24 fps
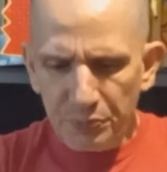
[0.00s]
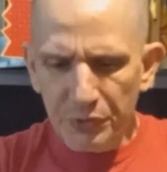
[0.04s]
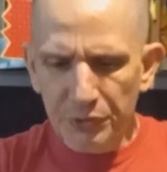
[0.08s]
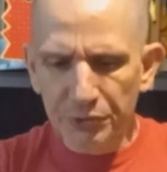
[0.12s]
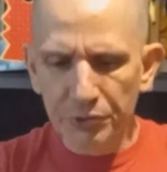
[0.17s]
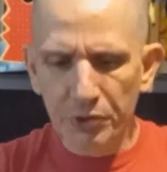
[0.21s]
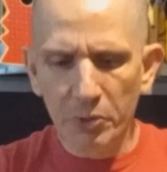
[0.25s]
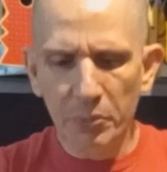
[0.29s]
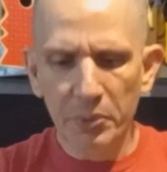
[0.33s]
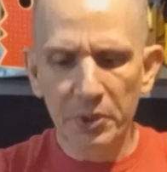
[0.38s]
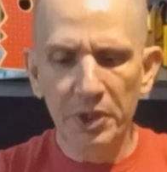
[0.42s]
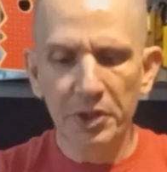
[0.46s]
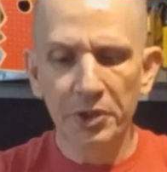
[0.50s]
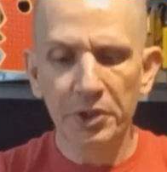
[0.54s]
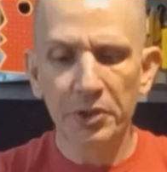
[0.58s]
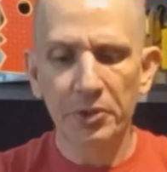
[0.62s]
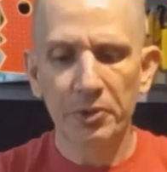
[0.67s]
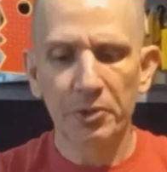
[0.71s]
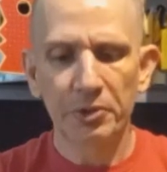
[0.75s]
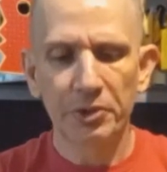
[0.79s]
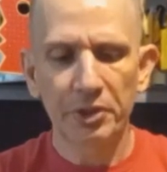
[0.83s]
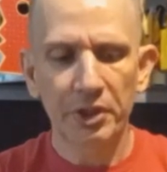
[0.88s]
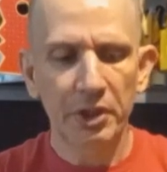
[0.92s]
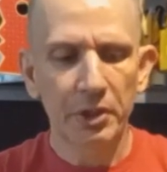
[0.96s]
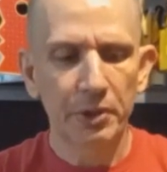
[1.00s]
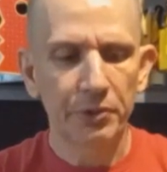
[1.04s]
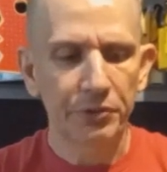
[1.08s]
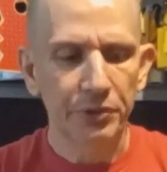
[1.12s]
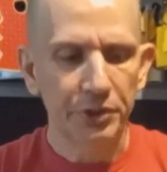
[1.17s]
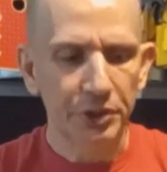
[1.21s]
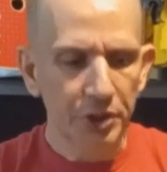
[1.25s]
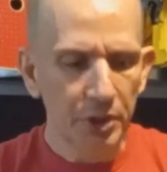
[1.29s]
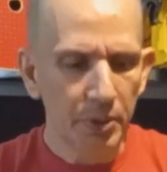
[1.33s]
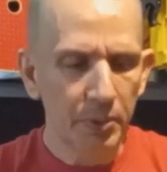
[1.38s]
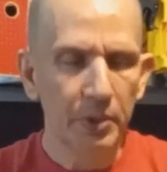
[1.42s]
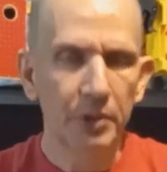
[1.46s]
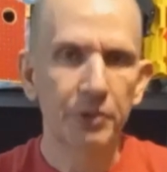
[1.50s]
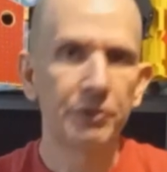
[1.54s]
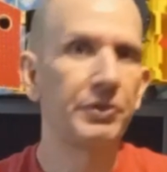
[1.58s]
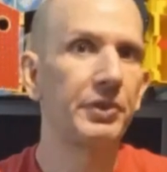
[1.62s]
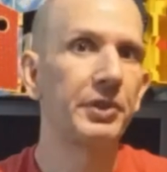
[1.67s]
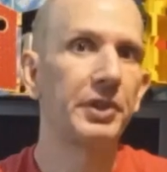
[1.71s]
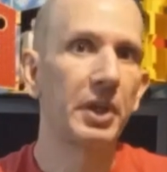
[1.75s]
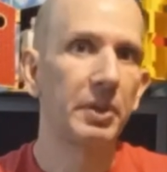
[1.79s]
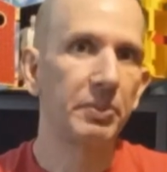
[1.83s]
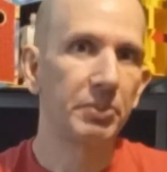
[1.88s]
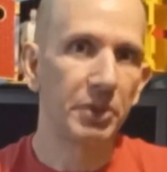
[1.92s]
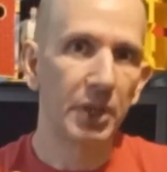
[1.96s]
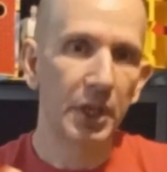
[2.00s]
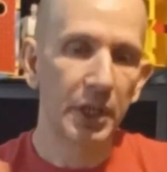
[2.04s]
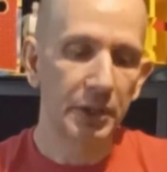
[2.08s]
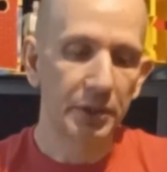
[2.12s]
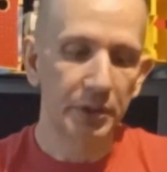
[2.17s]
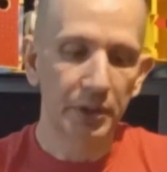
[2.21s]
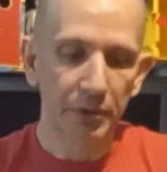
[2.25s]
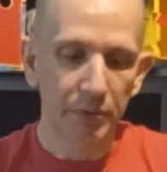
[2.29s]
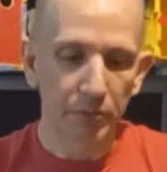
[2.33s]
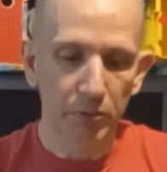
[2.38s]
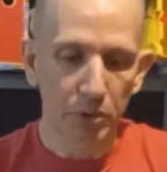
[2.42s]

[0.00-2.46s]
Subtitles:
so I went in the other day, and I was like, you know what? I was like, I'm getting it.